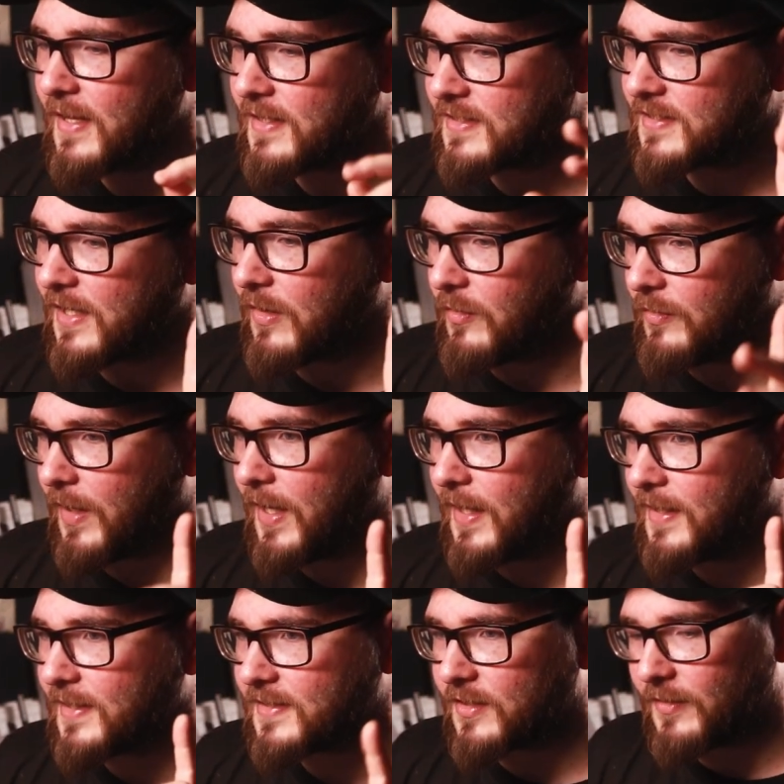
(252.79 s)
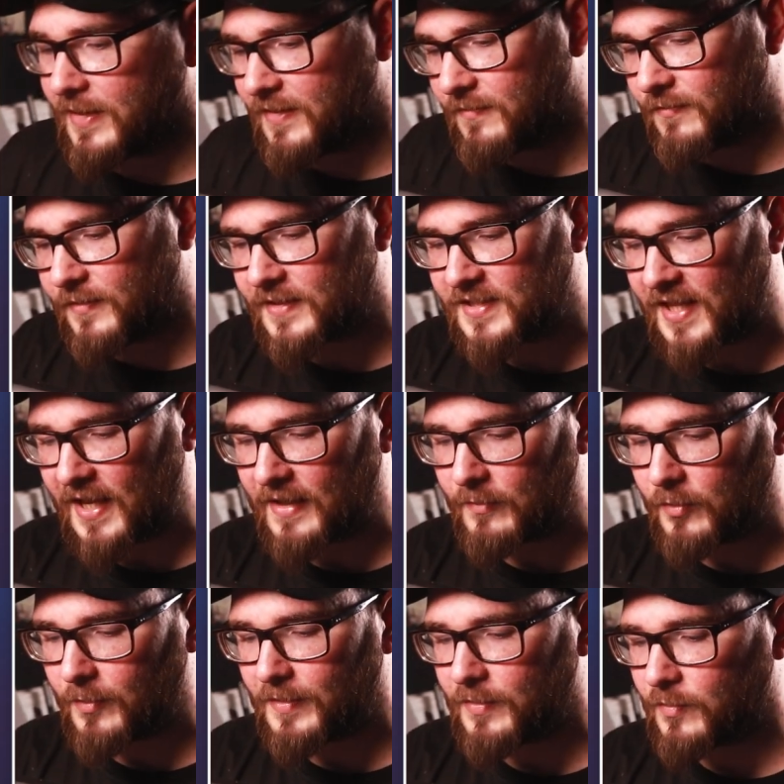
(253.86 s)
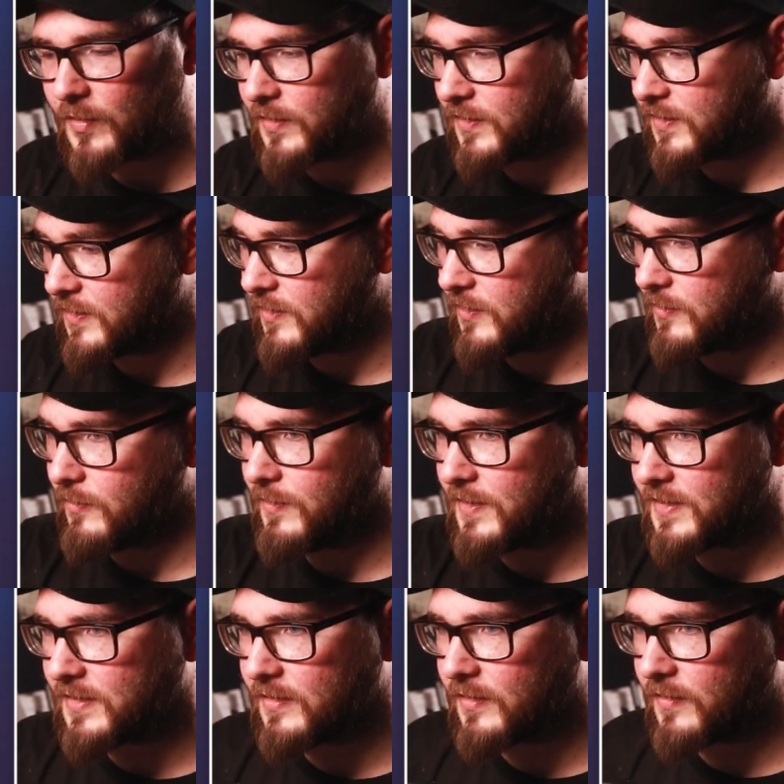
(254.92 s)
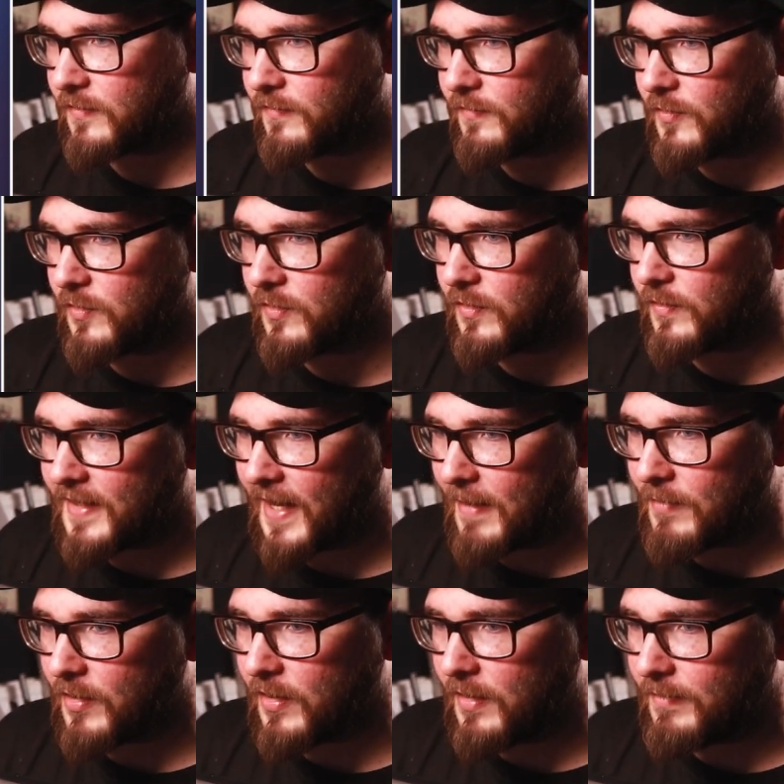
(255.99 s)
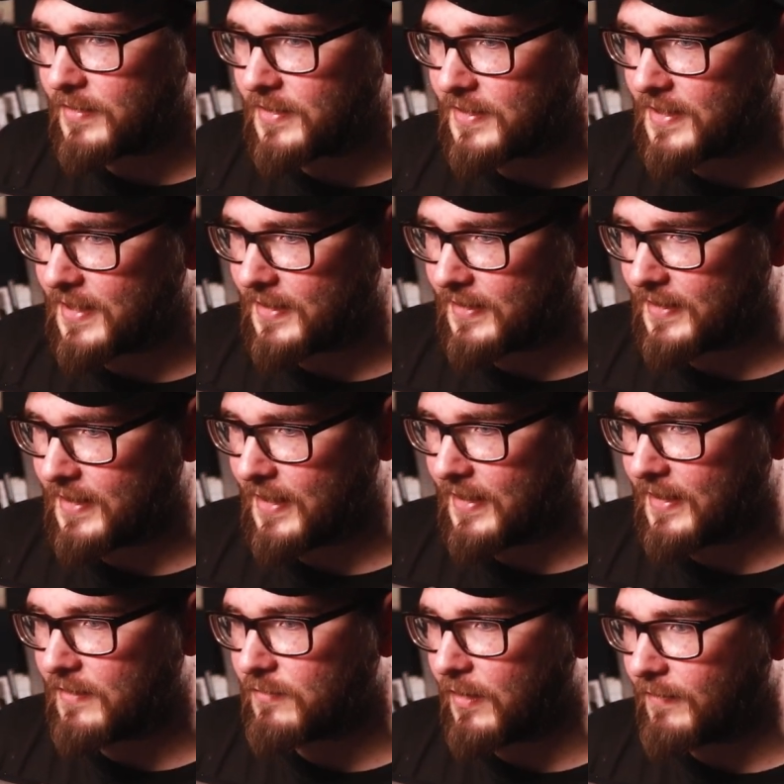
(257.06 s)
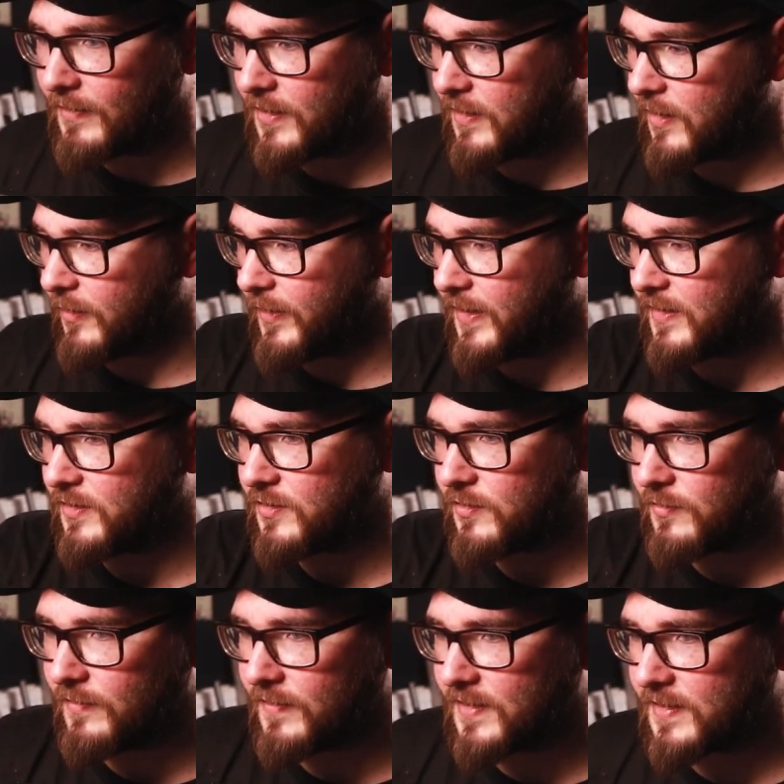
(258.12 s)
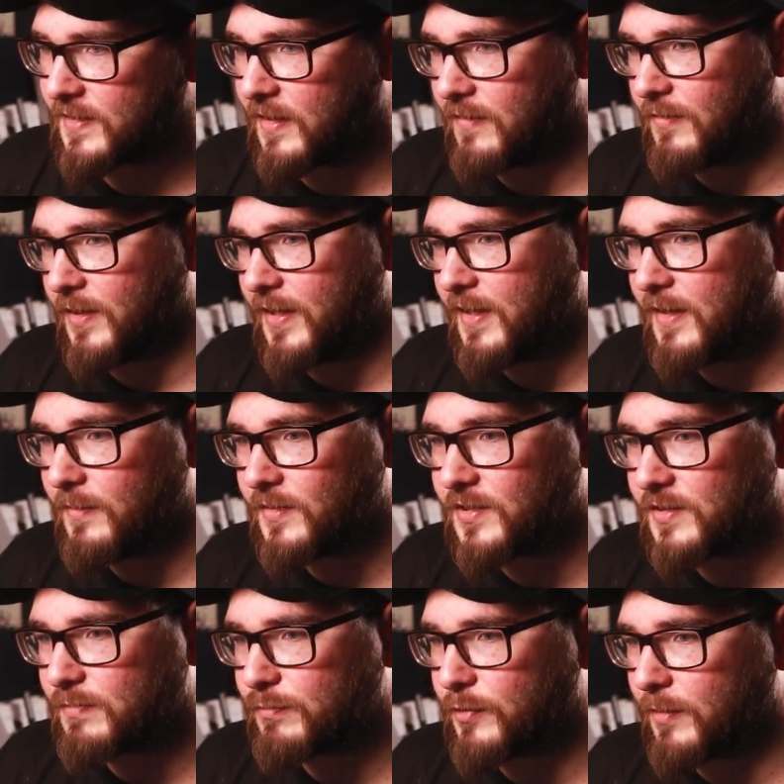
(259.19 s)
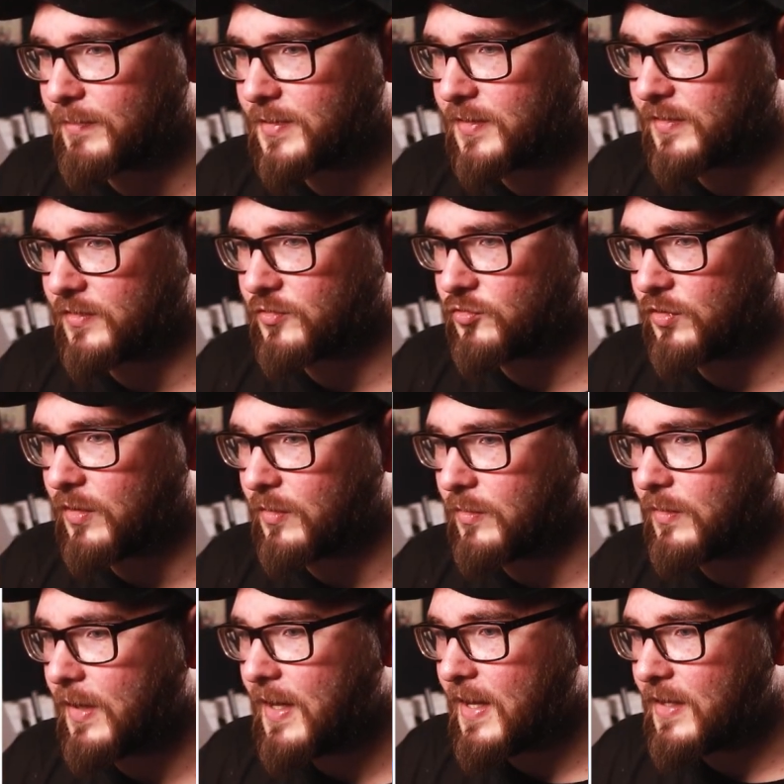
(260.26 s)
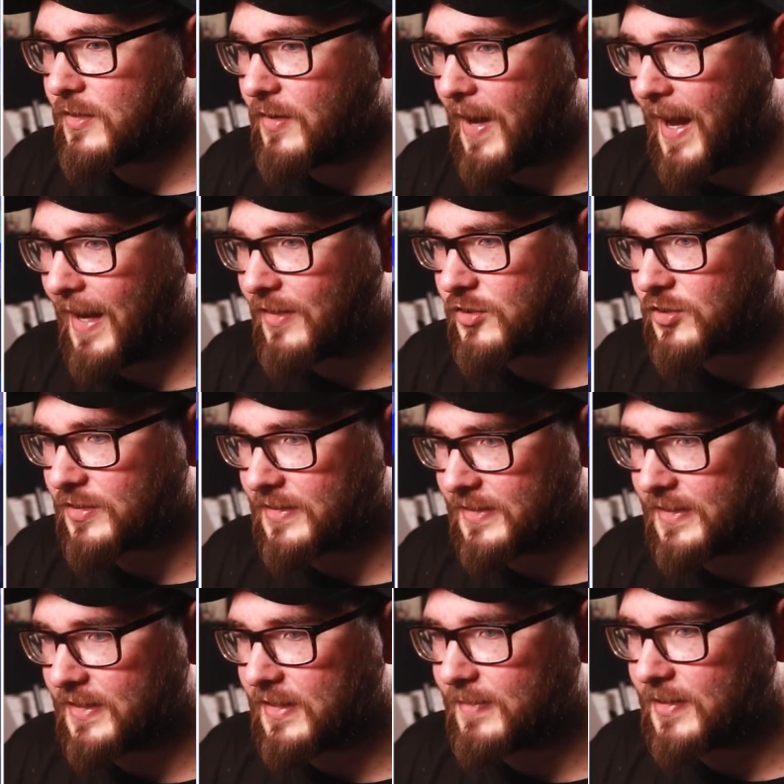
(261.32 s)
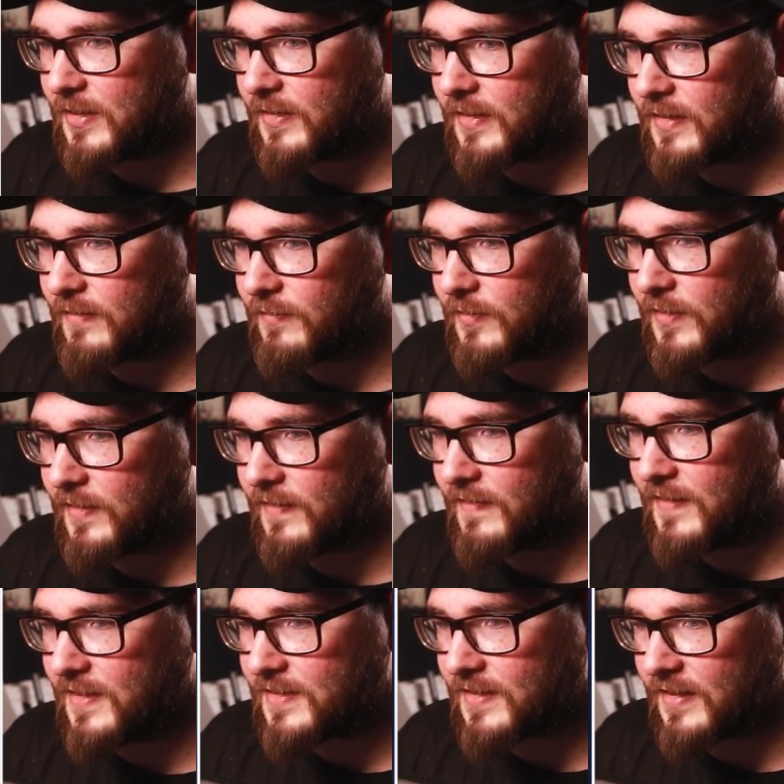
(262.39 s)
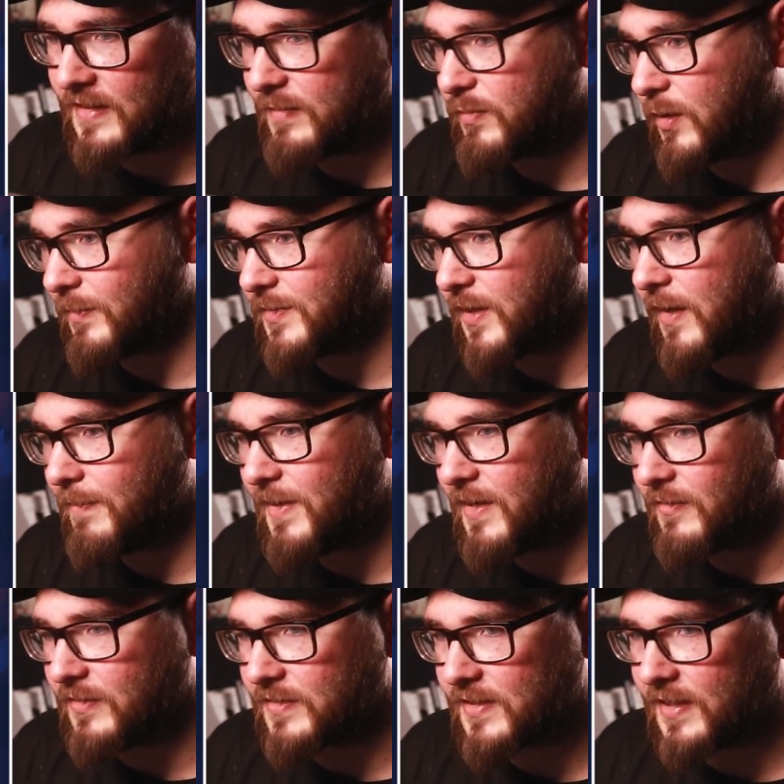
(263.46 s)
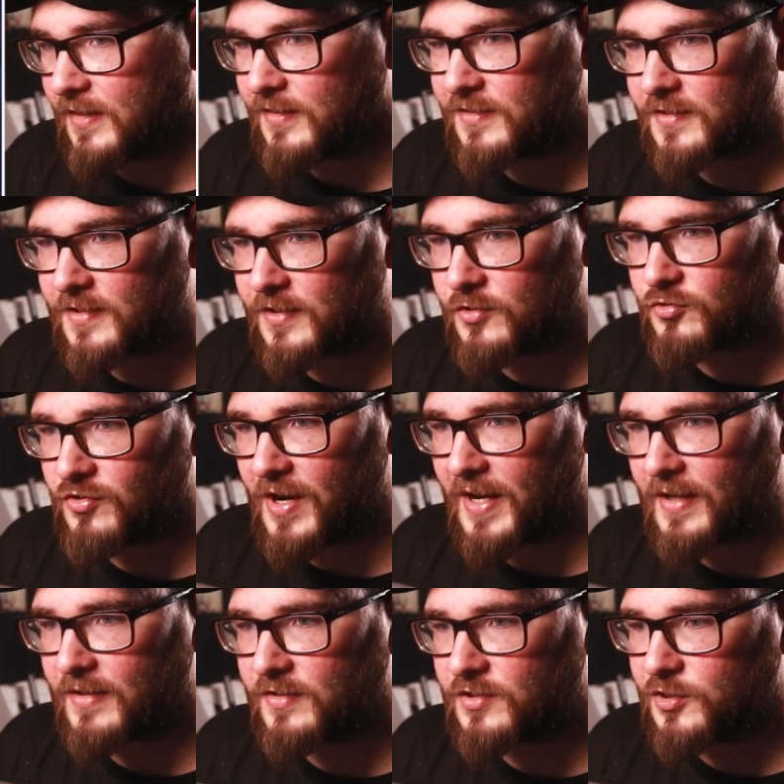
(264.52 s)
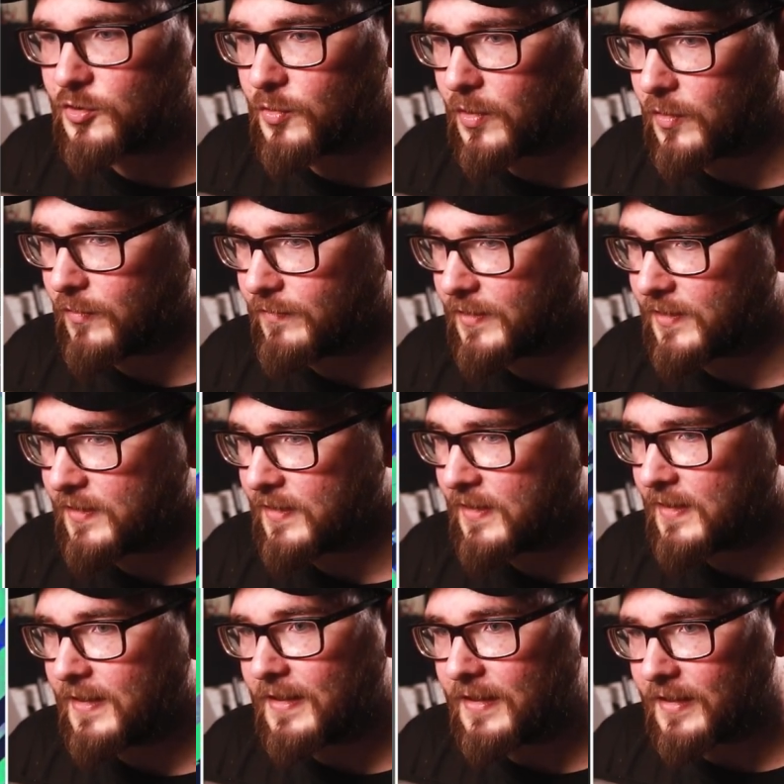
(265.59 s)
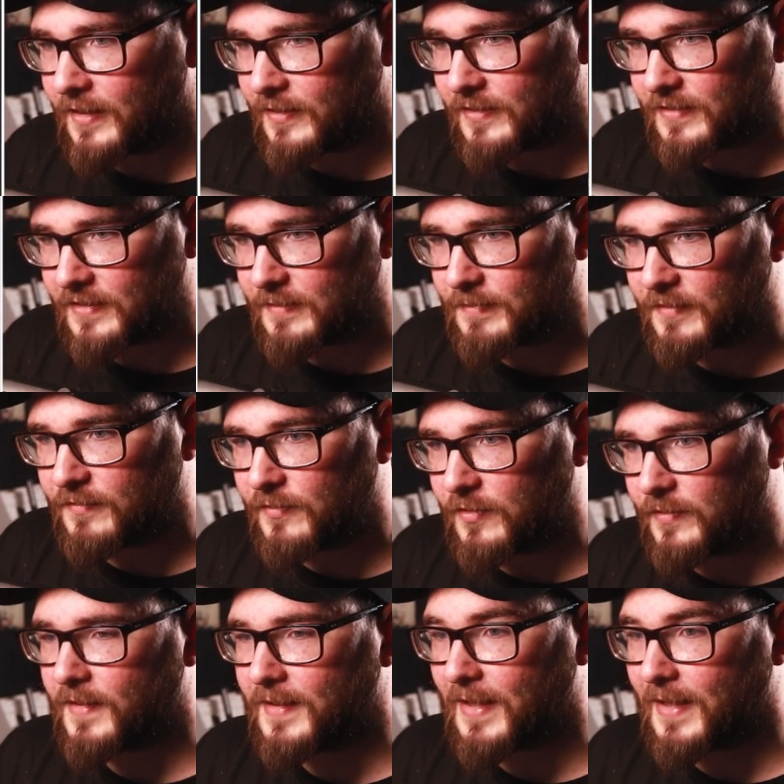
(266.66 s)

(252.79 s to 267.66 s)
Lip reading: So let's go ahead and fix that. What we want to do is look for Camera Hub yet again. And rather than going to this guy right here, which is Prompter Control, you're actually going to be looking for this guy, Prompter Appearance. And you're just going to drag 2 over like you did before.